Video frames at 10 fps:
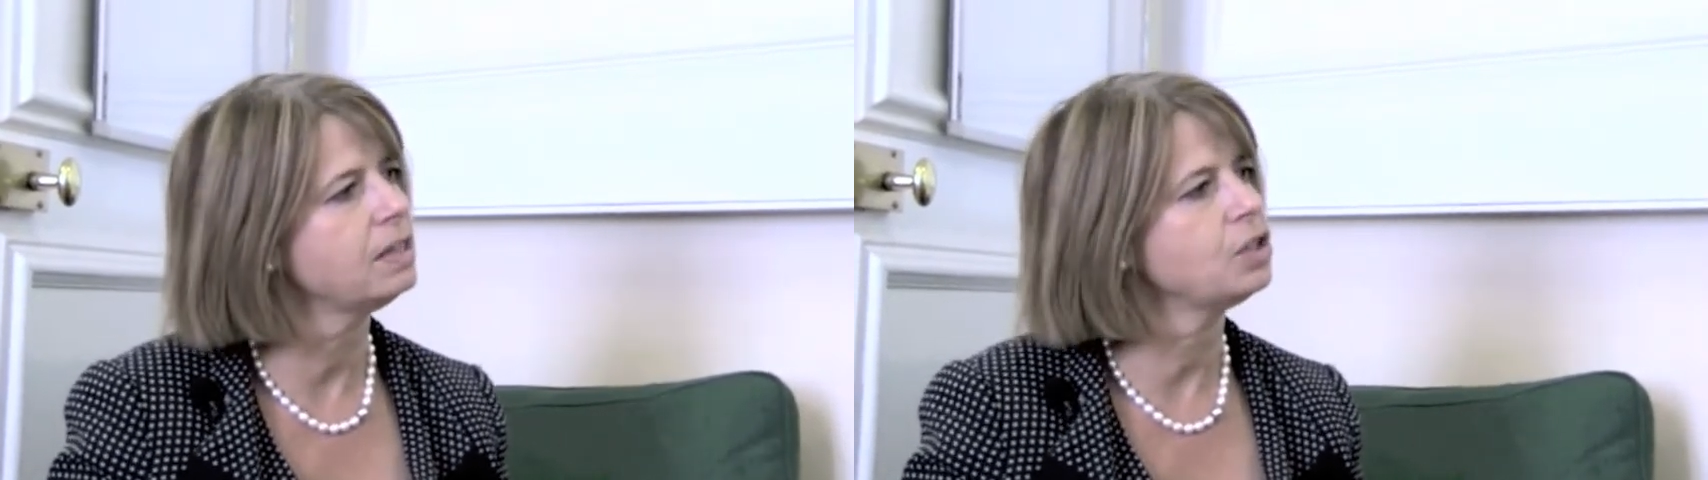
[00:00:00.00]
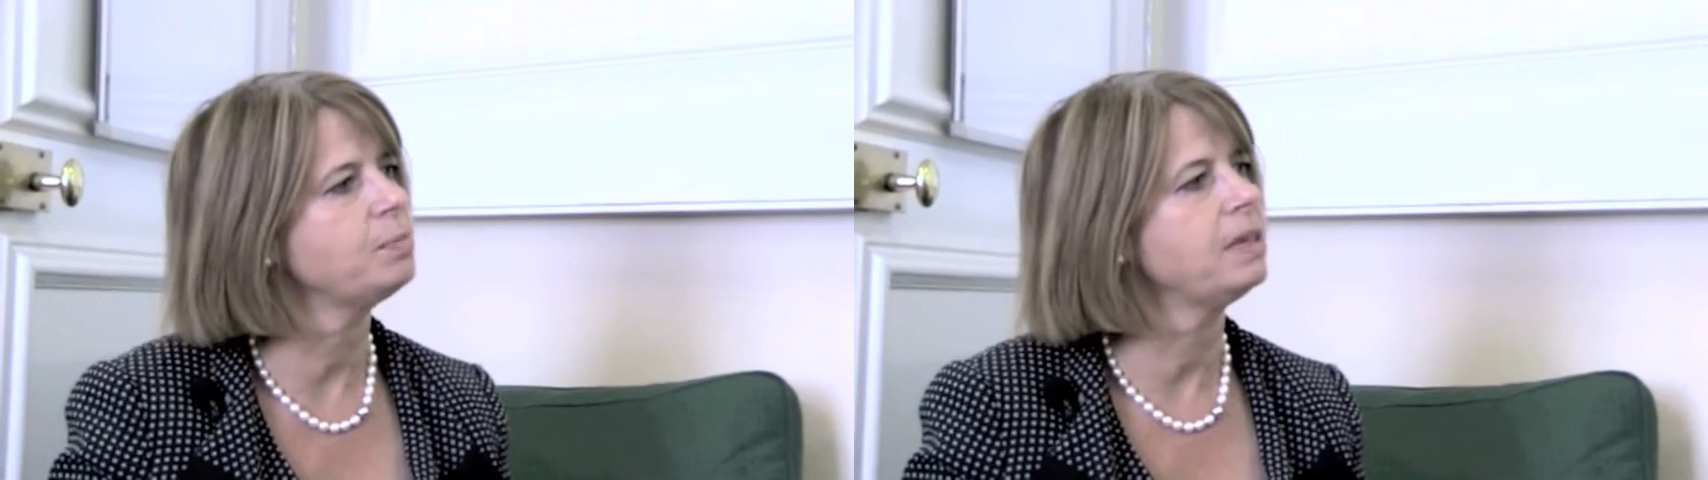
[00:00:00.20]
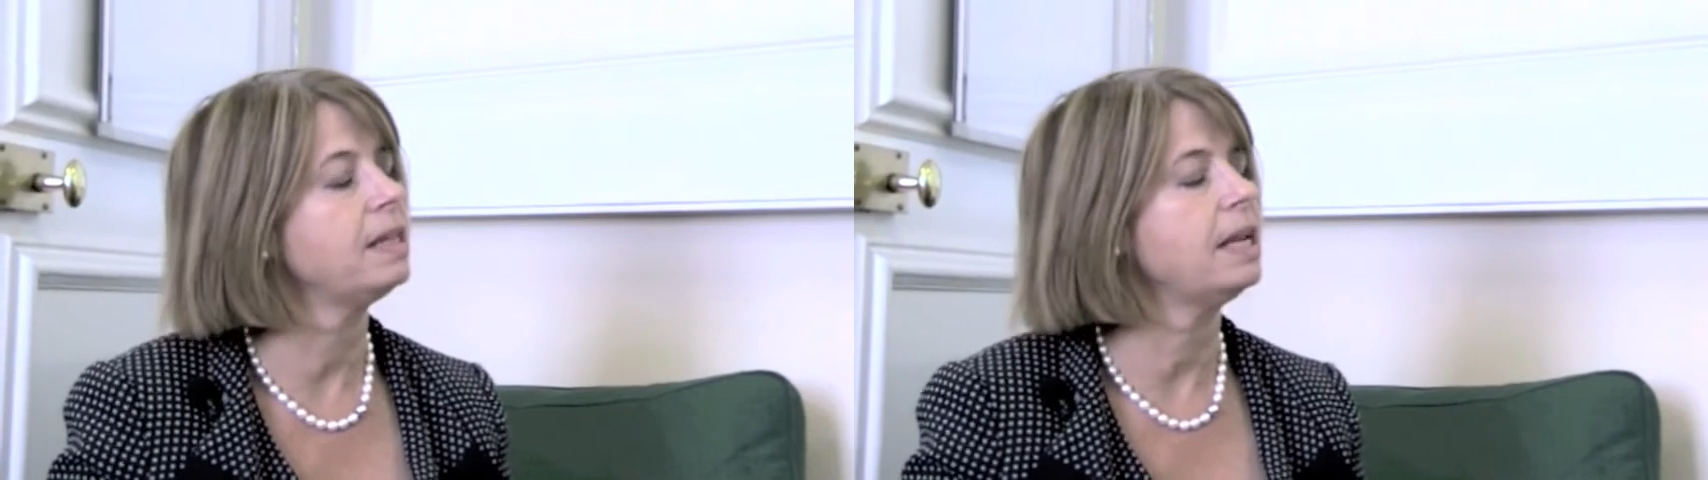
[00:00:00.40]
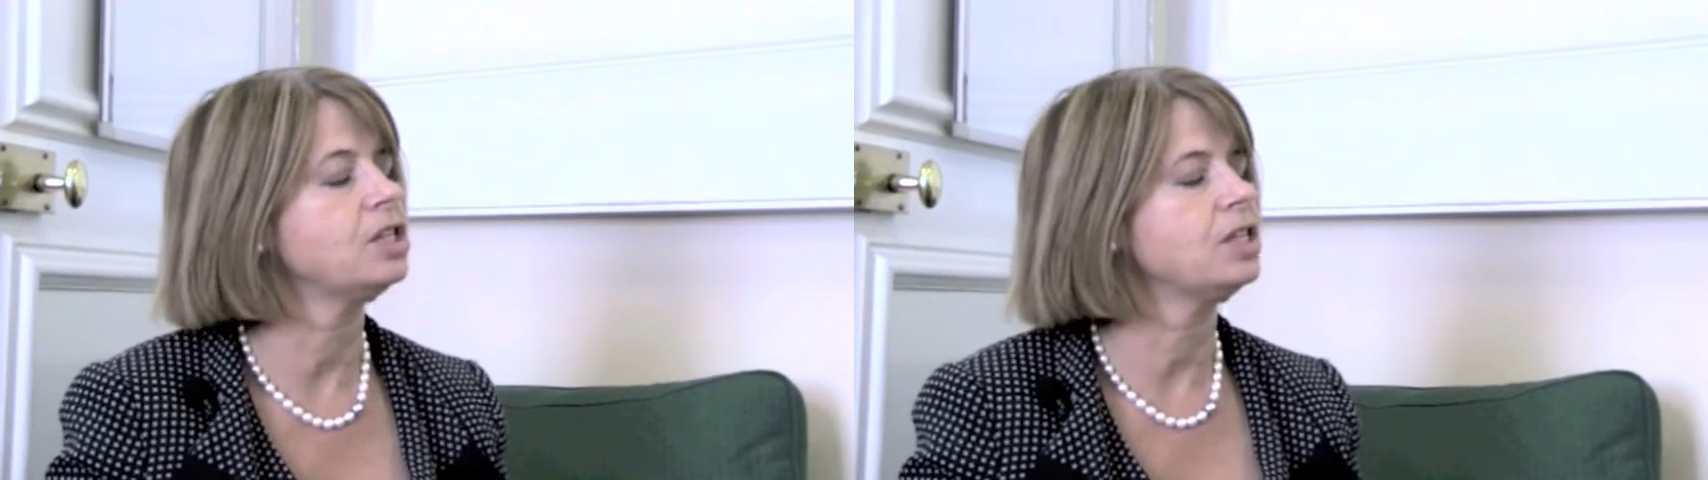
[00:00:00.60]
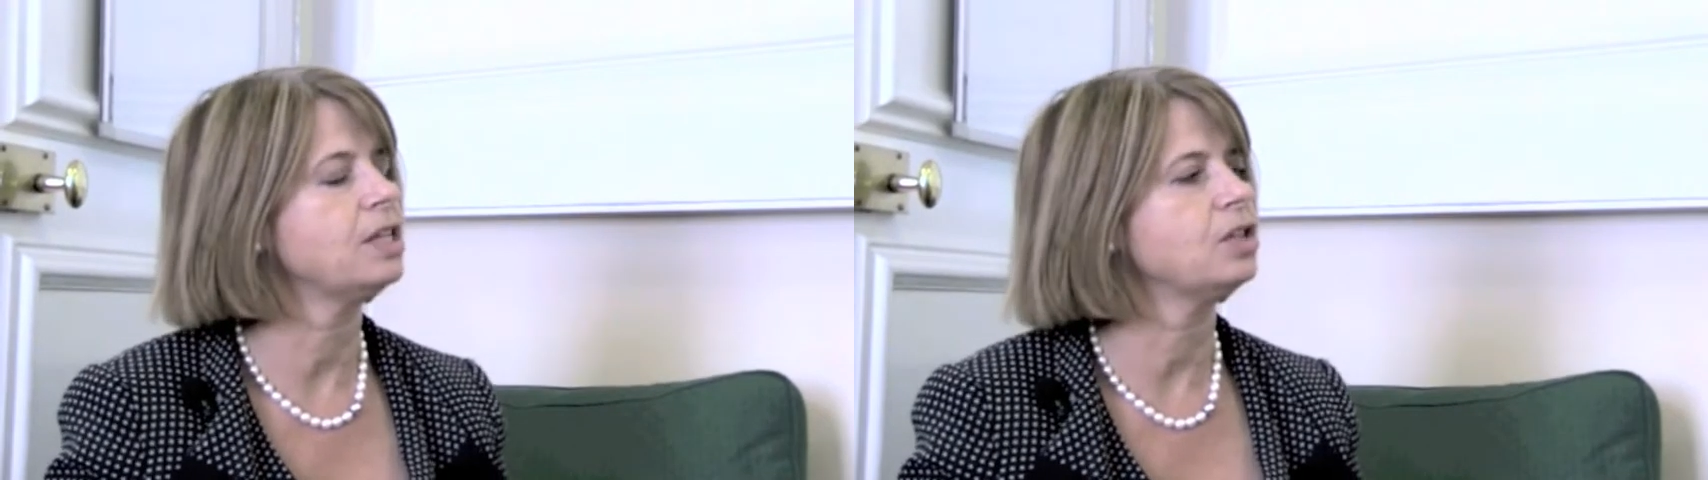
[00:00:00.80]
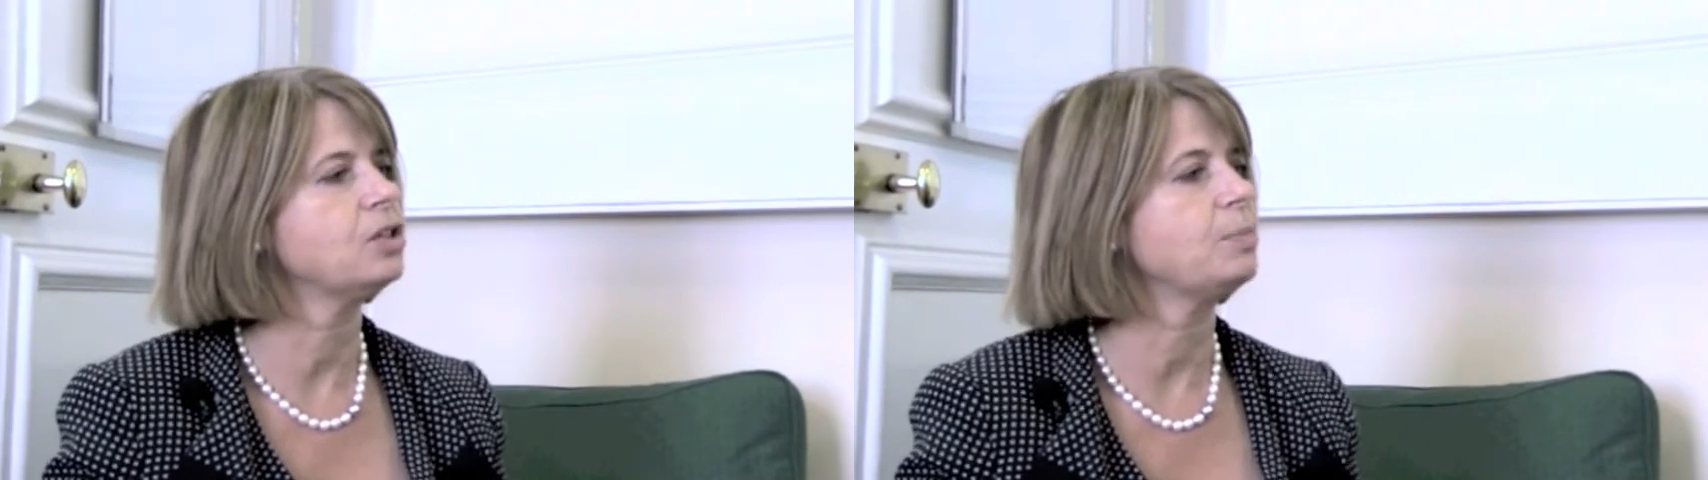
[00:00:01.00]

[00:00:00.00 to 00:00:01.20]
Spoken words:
that it should be in the legislation,